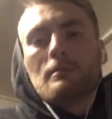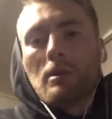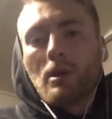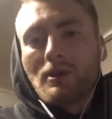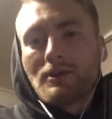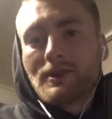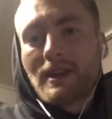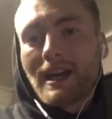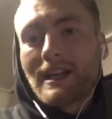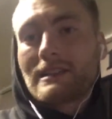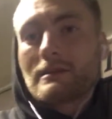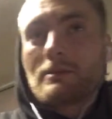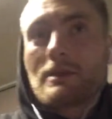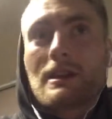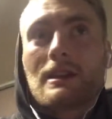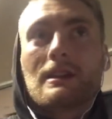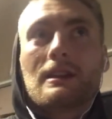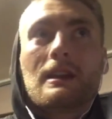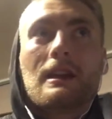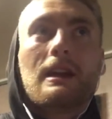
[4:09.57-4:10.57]
both
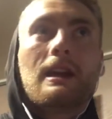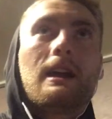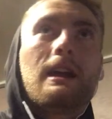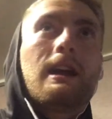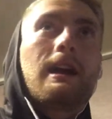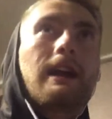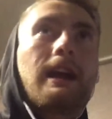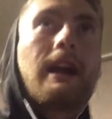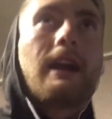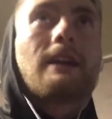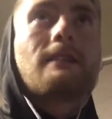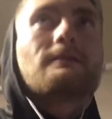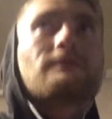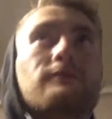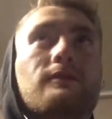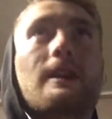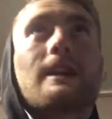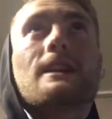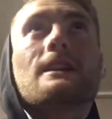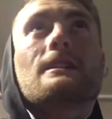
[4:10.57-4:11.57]
Desmond and
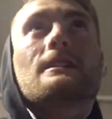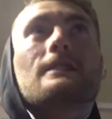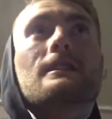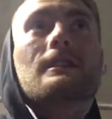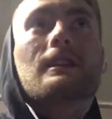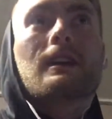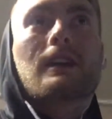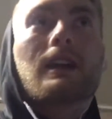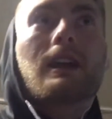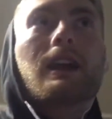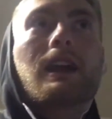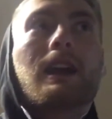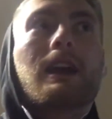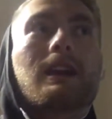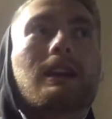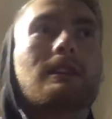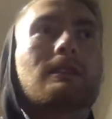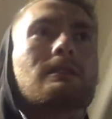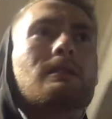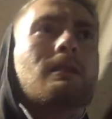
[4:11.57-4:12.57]
Frank
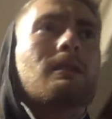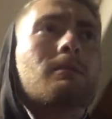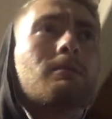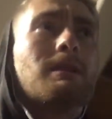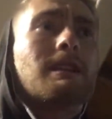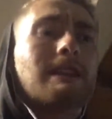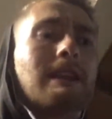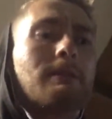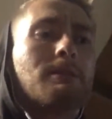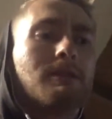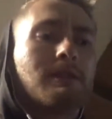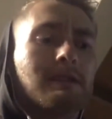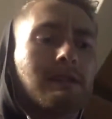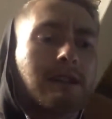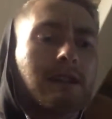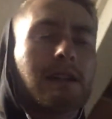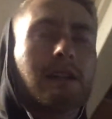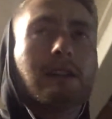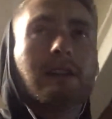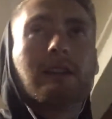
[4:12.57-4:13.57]
and being able to
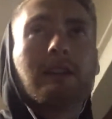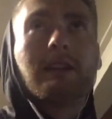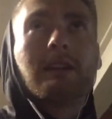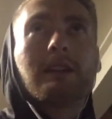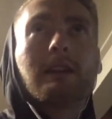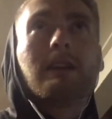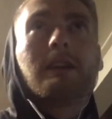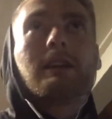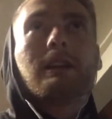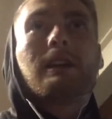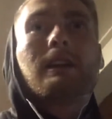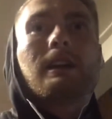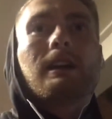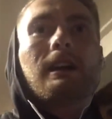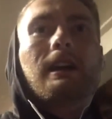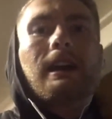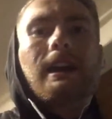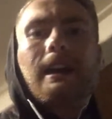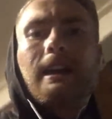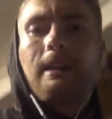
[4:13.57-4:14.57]
see
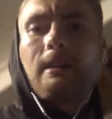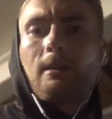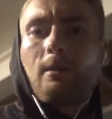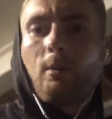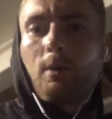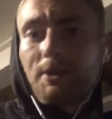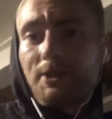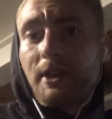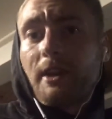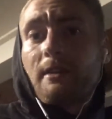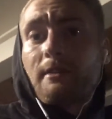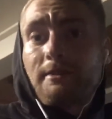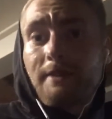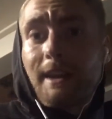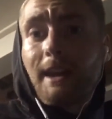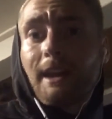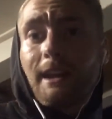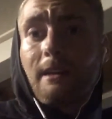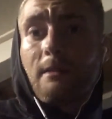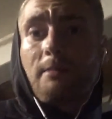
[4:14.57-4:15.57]
what they're
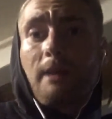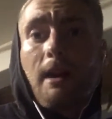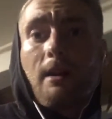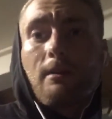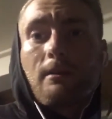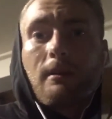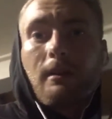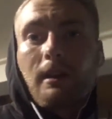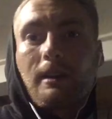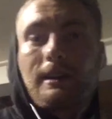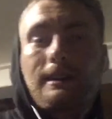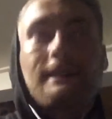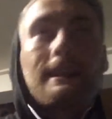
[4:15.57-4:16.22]
thinking about on a